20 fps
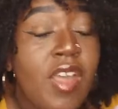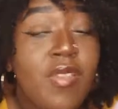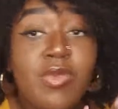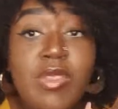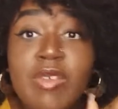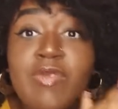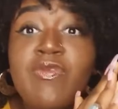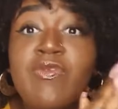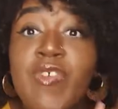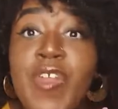
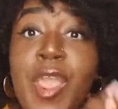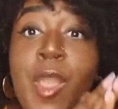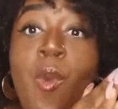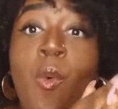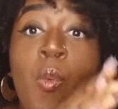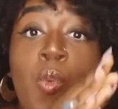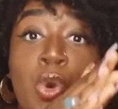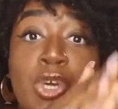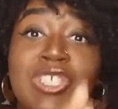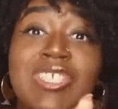The
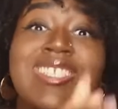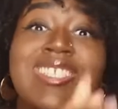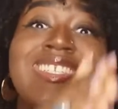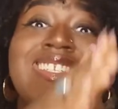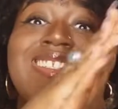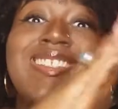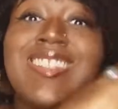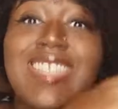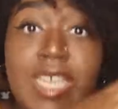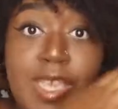thing was
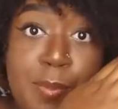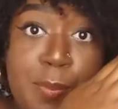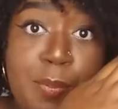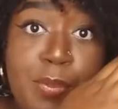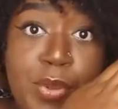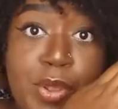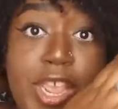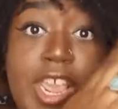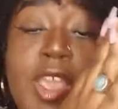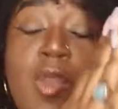steep.
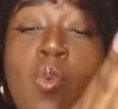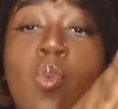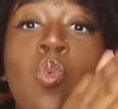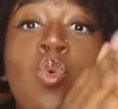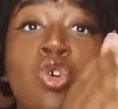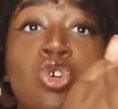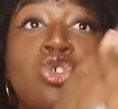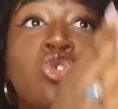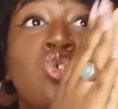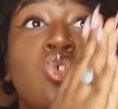It
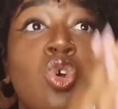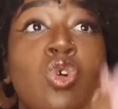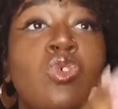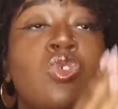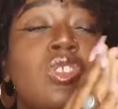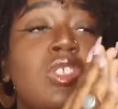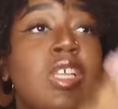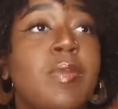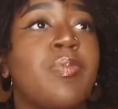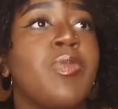was so
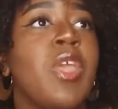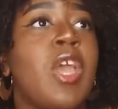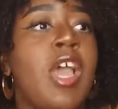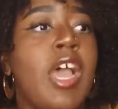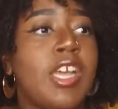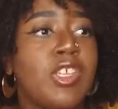steep.